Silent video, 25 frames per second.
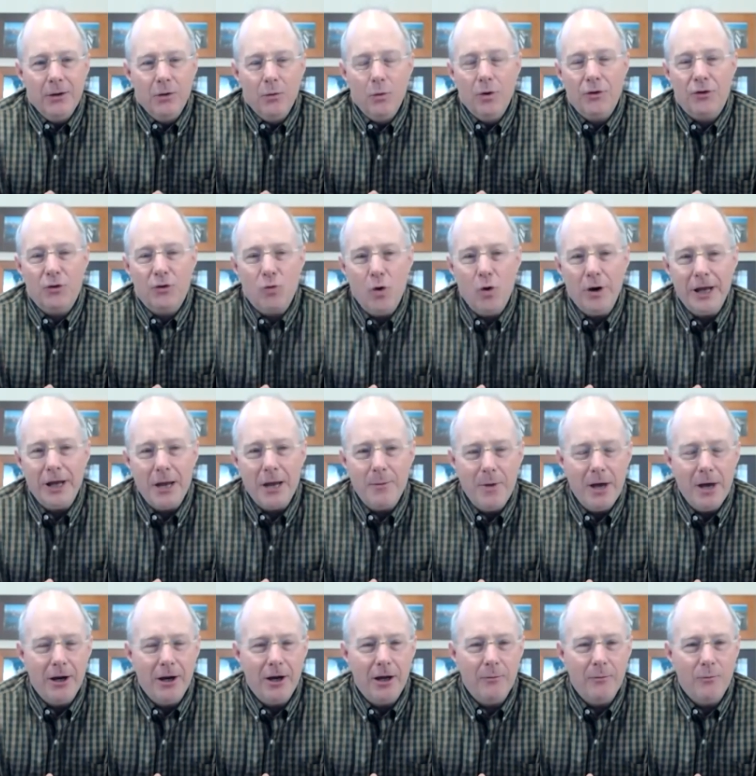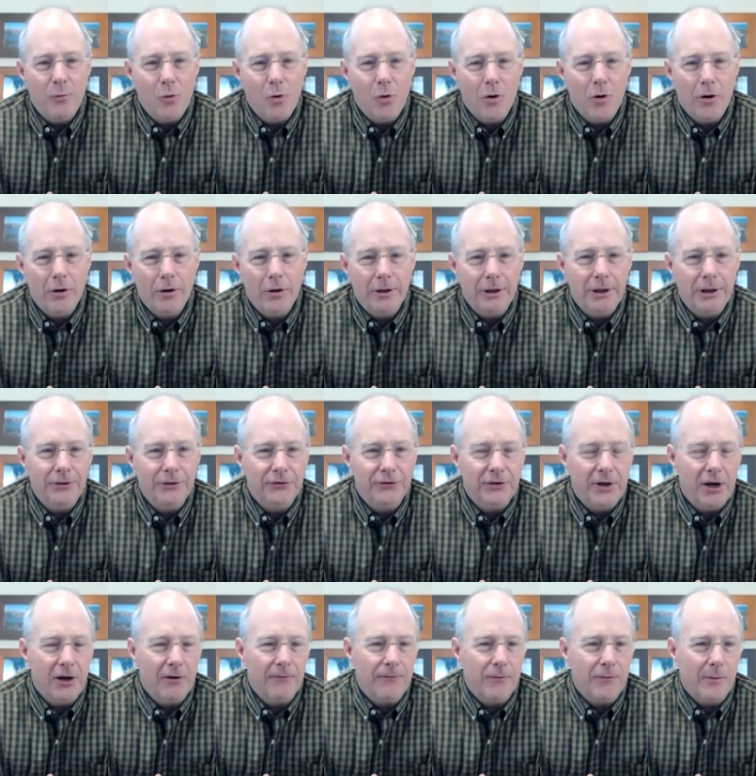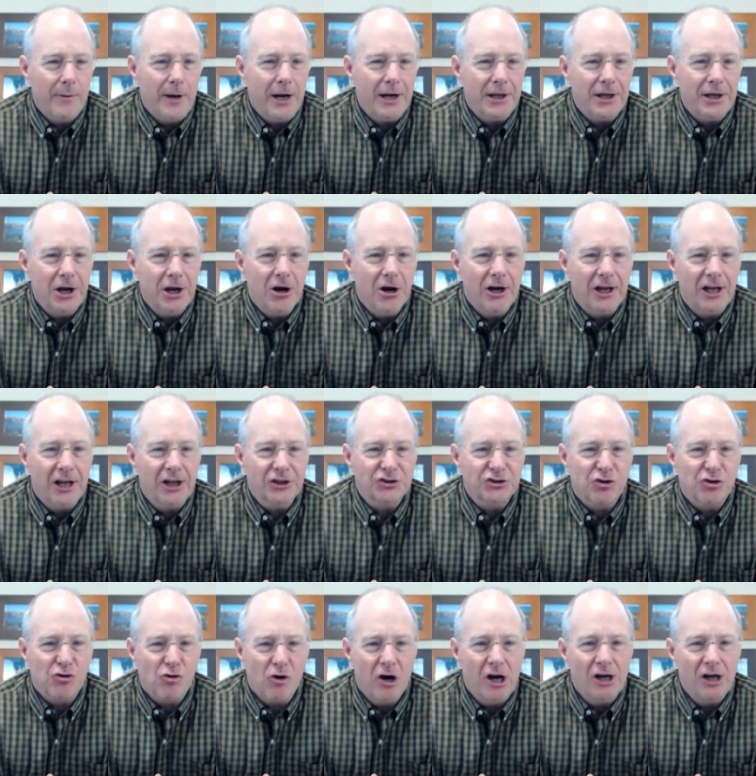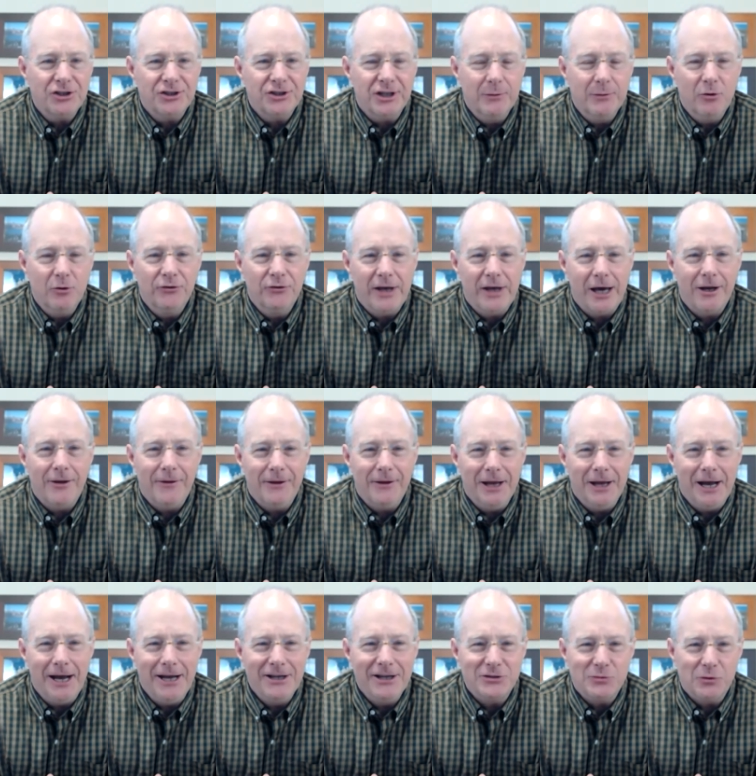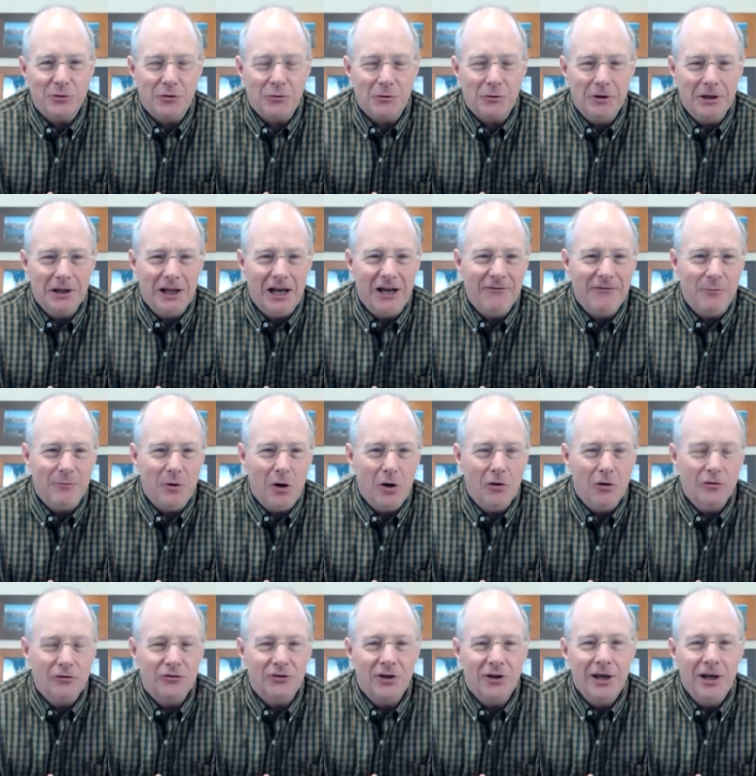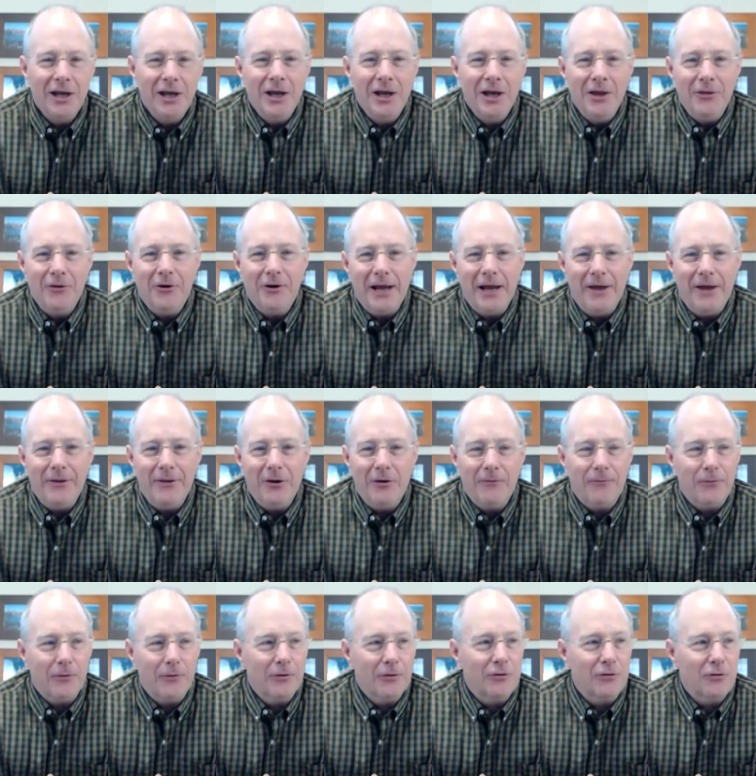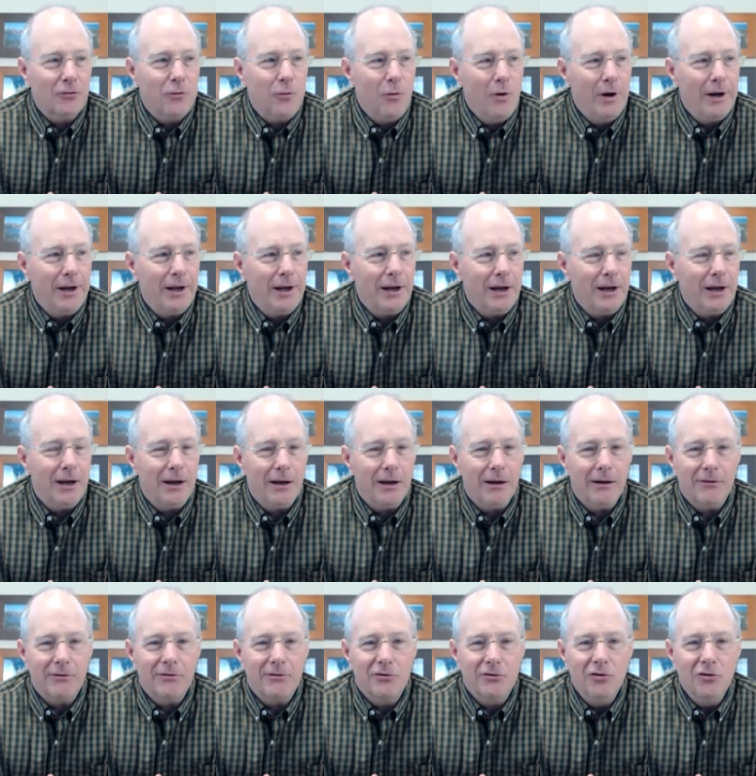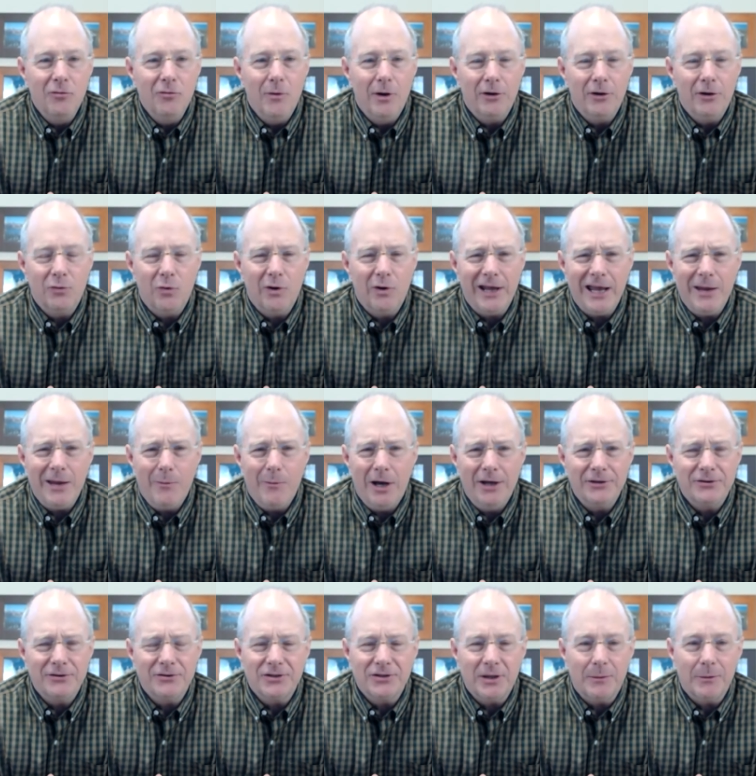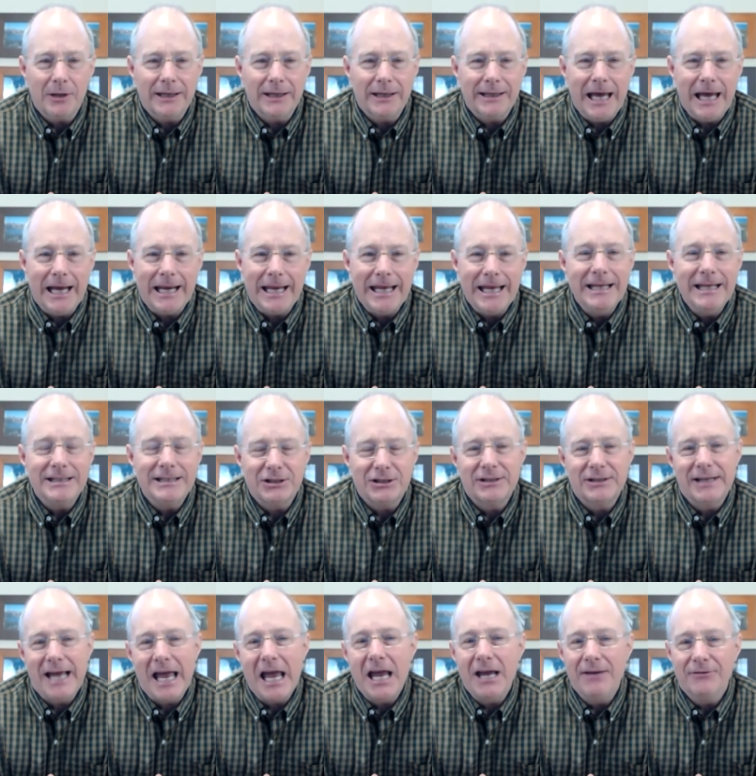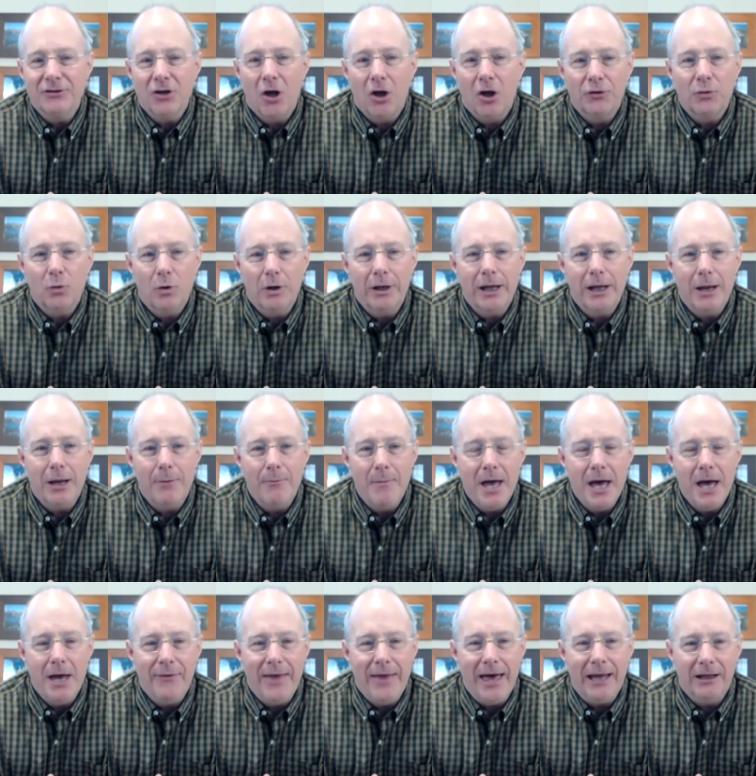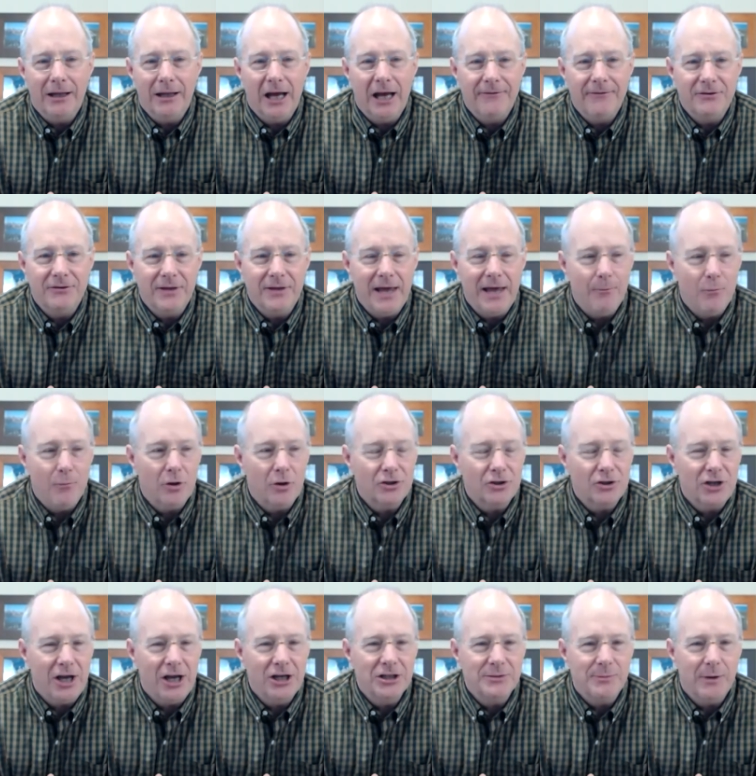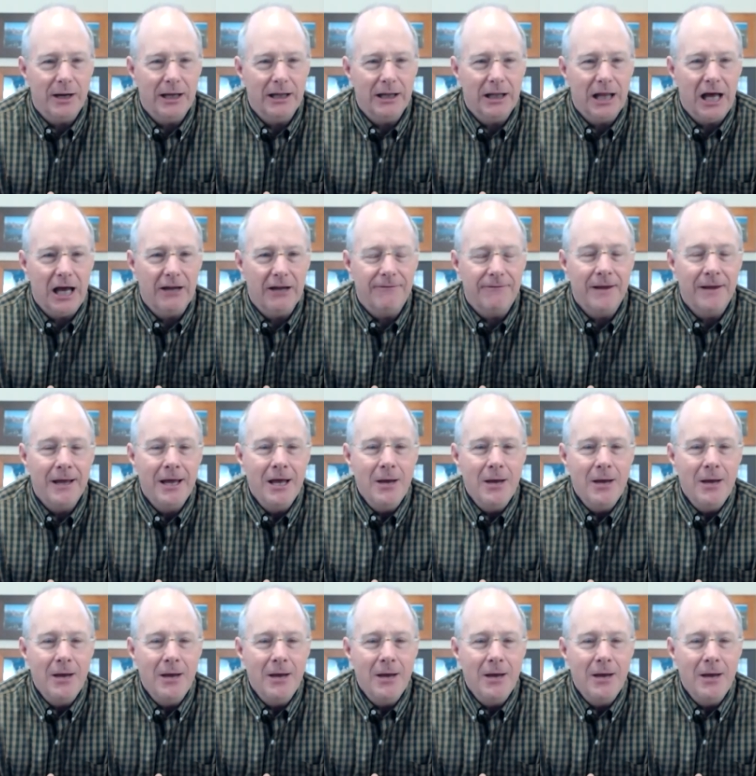with 28 men on board. He's there for about a year and it gets crushed. He moves out on the ice with three lifeboats. They're down there for 22, 28 months or something like that. He saves all 28 men. That life, that book changed my life,